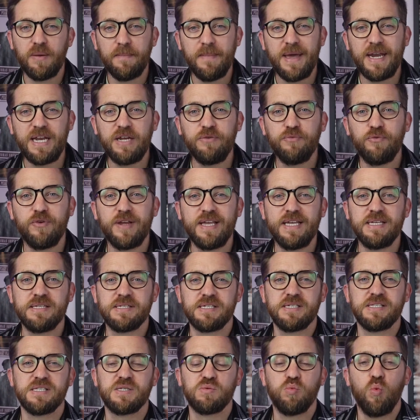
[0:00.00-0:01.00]
are many
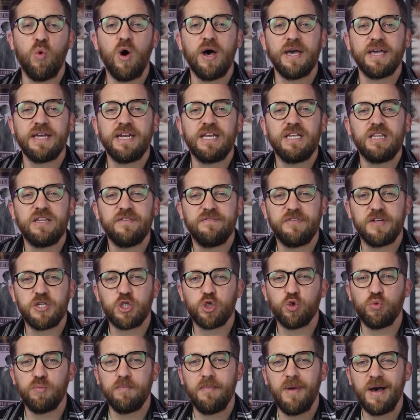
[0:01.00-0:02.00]
reasons why an
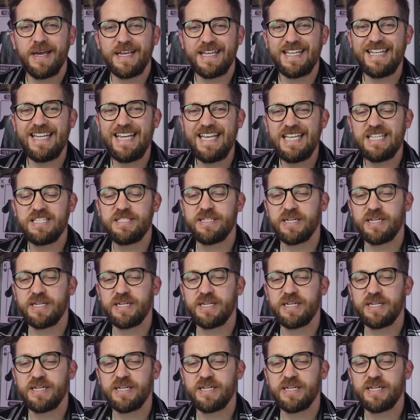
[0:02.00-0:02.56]
individual might need